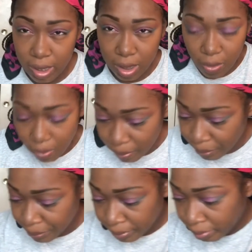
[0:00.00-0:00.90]
So
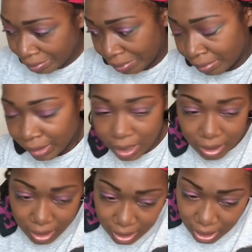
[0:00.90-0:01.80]
I
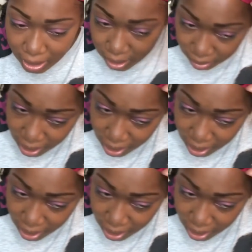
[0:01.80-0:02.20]
just didn't.